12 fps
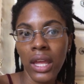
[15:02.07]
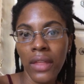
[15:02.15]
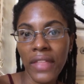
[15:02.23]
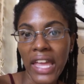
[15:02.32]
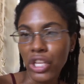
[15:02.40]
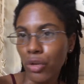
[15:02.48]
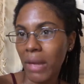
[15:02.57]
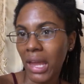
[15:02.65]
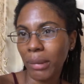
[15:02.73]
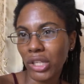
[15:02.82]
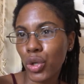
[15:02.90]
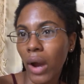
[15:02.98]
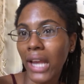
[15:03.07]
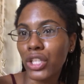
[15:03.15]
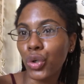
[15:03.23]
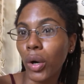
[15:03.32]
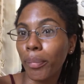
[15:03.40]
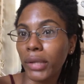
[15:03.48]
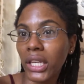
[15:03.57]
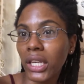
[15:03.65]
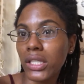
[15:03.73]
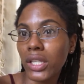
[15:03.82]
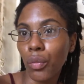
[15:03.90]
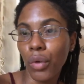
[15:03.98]
that you may be trying to
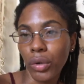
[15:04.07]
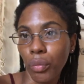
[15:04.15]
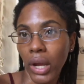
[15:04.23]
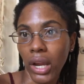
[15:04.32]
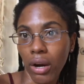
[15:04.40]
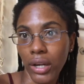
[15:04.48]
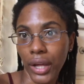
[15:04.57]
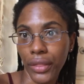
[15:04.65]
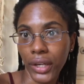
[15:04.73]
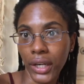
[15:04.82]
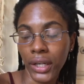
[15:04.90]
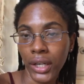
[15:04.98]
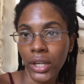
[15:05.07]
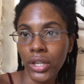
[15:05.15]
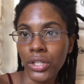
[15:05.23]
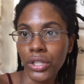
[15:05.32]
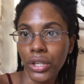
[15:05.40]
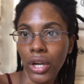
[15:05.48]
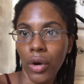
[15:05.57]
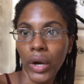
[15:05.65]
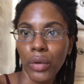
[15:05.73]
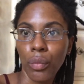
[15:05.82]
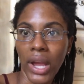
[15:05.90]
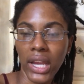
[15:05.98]
appease in one way or another, you know,
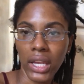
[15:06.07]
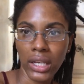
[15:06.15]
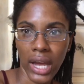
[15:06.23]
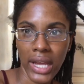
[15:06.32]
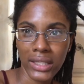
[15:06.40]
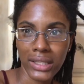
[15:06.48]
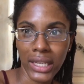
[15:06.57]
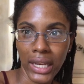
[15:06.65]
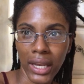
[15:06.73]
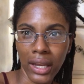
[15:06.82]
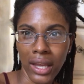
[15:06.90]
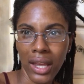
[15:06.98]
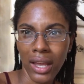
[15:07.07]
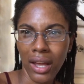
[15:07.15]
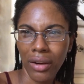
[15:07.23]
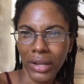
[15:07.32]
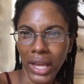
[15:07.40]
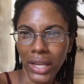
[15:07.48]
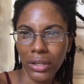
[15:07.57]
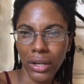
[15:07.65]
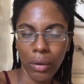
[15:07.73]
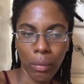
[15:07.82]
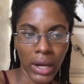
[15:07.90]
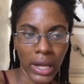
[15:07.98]
and recognizing okay, you know
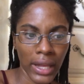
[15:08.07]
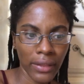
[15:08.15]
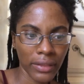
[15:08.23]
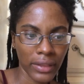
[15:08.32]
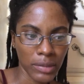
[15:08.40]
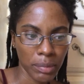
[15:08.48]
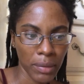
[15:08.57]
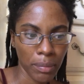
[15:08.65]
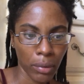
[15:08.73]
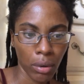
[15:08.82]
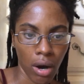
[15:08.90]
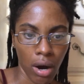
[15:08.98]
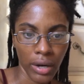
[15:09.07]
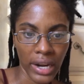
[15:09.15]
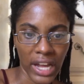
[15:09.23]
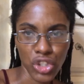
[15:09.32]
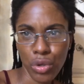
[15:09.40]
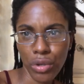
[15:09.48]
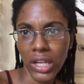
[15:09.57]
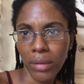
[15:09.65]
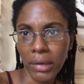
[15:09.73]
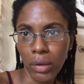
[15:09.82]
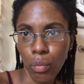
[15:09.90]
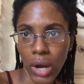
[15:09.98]
what? These people are not treating
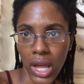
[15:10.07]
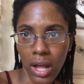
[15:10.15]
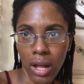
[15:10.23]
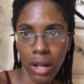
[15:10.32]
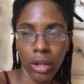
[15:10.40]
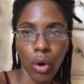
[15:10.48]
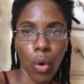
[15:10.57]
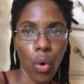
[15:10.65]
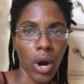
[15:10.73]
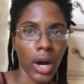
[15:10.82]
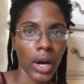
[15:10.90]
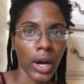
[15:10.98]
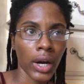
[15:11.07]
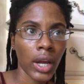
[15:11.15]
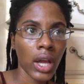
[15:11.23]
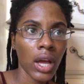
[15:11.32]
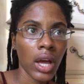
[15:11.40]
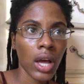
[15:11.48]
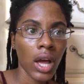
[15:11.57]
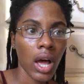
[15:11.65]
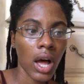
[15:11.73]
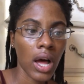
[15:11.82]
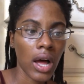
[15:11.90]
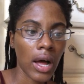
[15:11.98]
me well, or
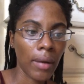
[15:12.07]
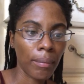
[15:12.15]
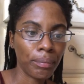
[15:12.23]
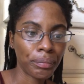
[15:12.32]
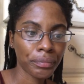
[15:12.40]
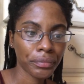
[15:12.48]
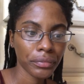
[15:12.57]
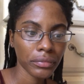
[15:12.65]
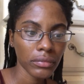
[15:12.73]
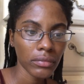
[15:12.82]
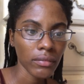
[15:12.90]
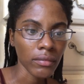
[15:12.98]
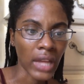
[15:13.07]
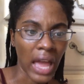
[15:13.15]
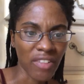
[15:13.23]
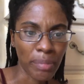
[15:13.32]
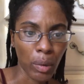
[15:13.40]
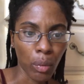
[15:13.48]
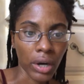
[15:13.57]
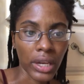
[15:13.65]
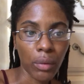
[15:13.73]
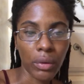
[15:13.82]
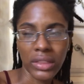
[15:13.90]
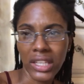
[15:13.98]
I've been working
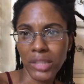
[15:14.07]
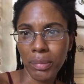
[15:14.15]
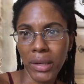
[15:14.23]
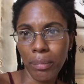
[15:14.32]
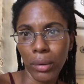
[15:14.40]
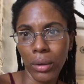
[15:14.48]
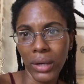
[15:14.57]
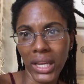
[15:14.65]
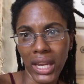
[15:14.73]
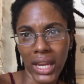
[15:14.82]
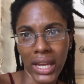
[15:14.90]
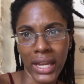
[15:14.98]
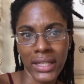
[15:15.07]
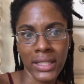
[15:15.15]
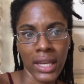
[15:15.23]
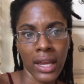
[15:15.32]
with these people and